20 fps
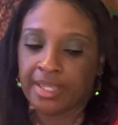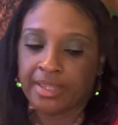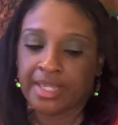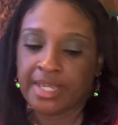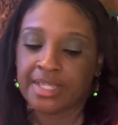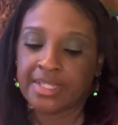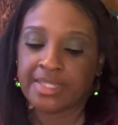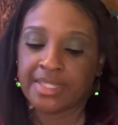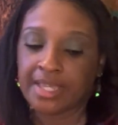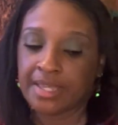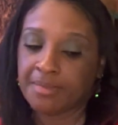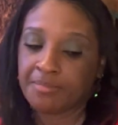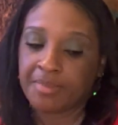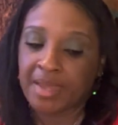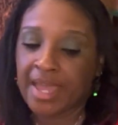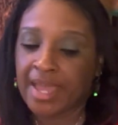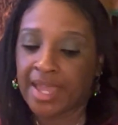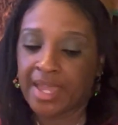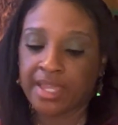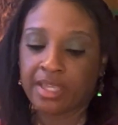They sitting
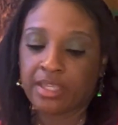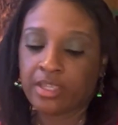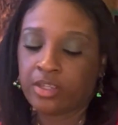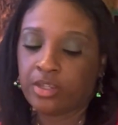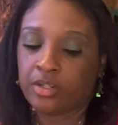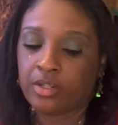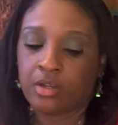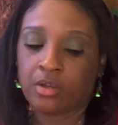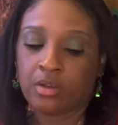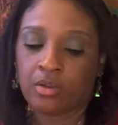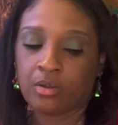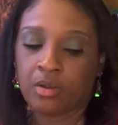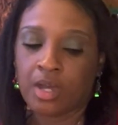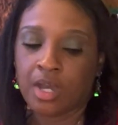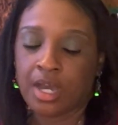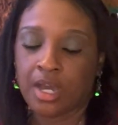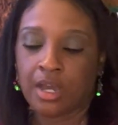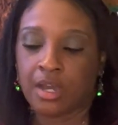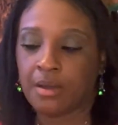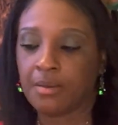back,
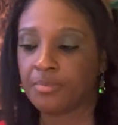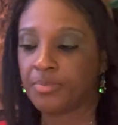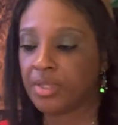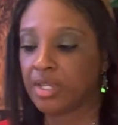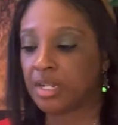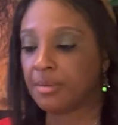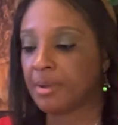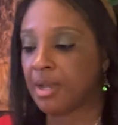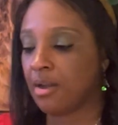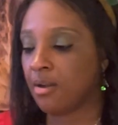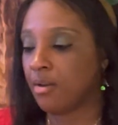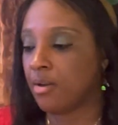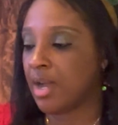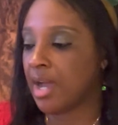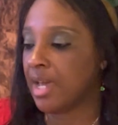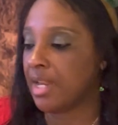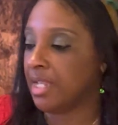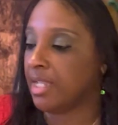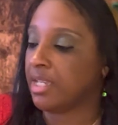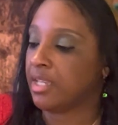thinking about
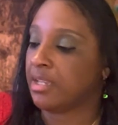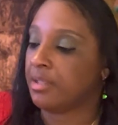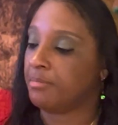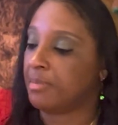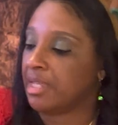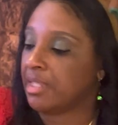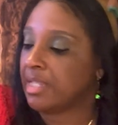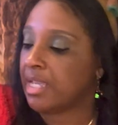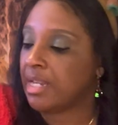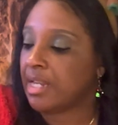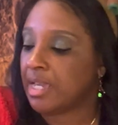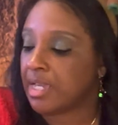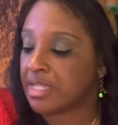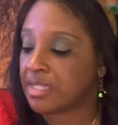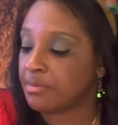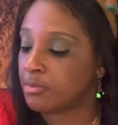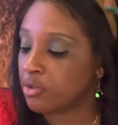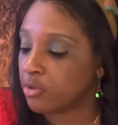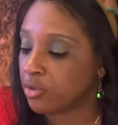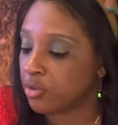how they can make their next
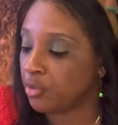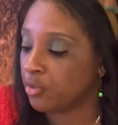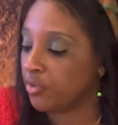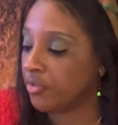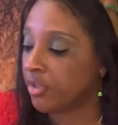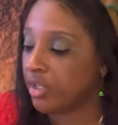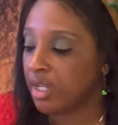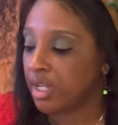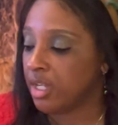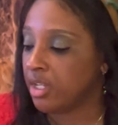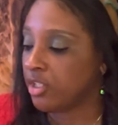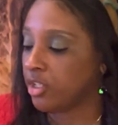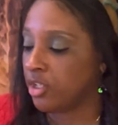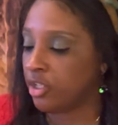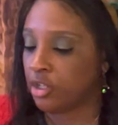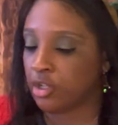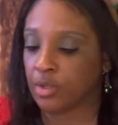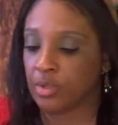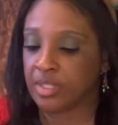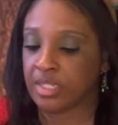move,
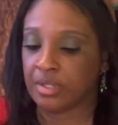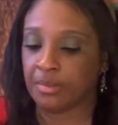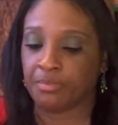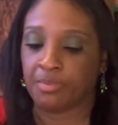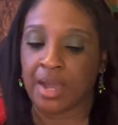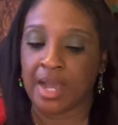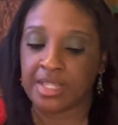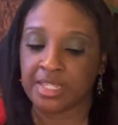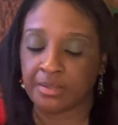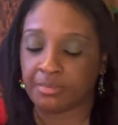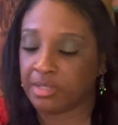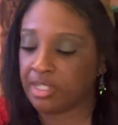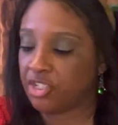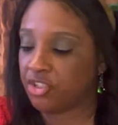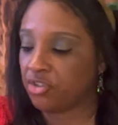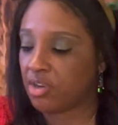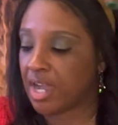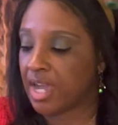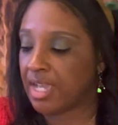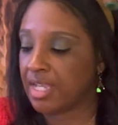to possibly
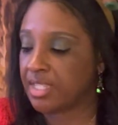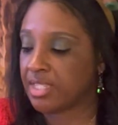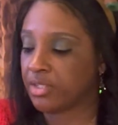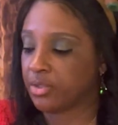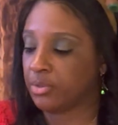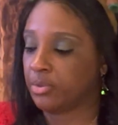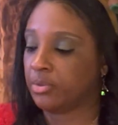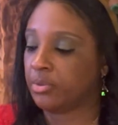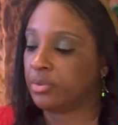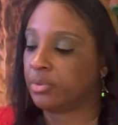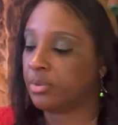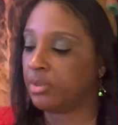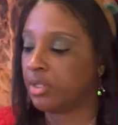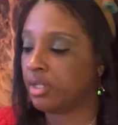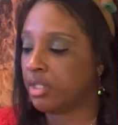try to,